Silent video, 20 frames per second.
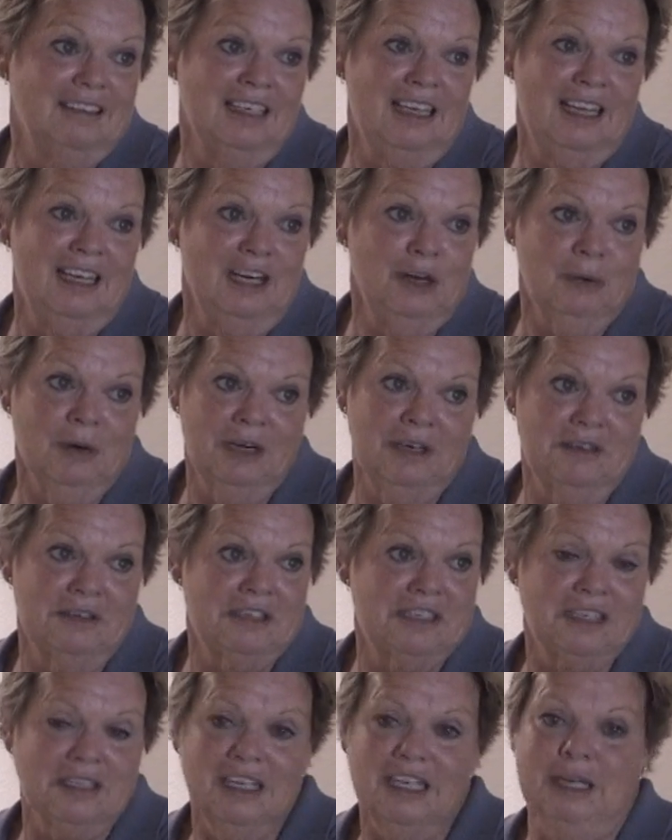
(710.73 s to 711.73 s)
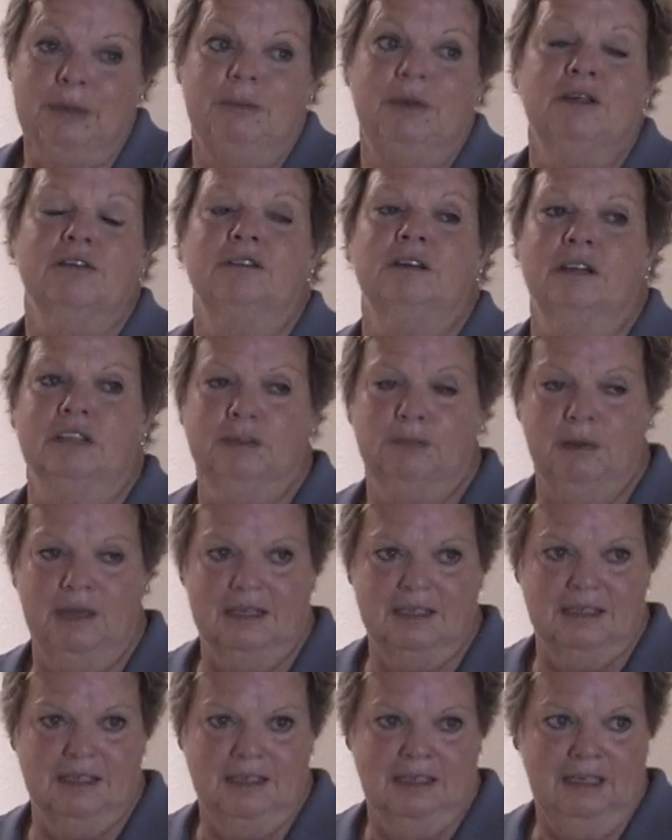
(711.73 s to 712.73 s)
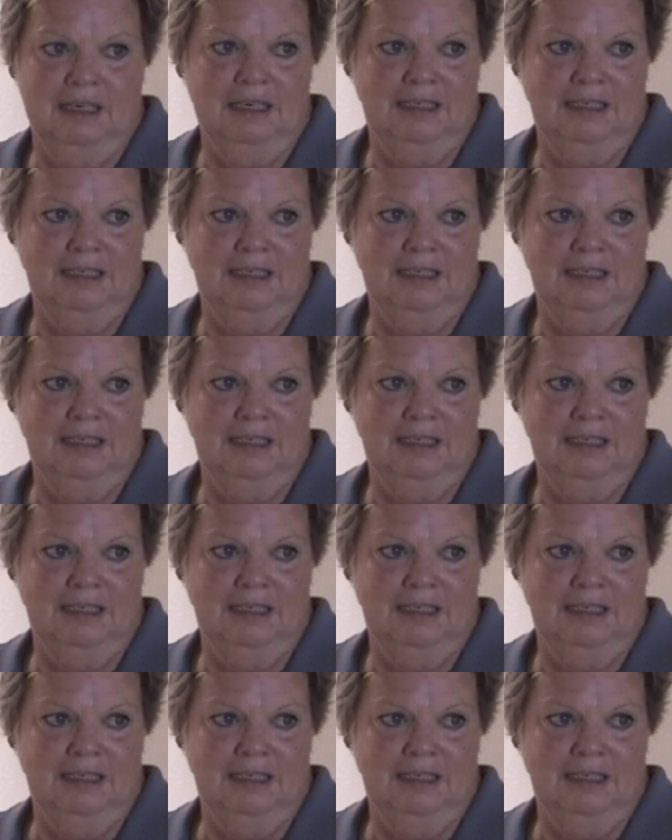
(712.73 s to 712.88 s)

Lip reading: anywhere you sleep, you're trespassing.